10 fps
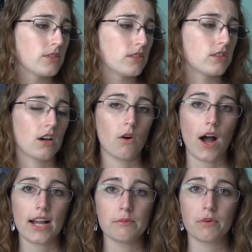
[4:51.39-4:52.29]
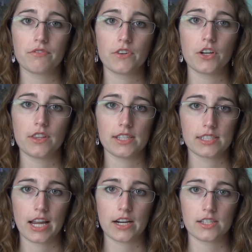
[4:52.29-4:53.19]
So I prefer
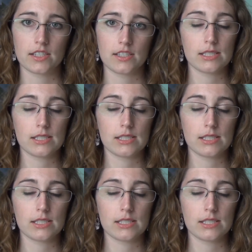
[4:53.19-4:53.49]
this keratin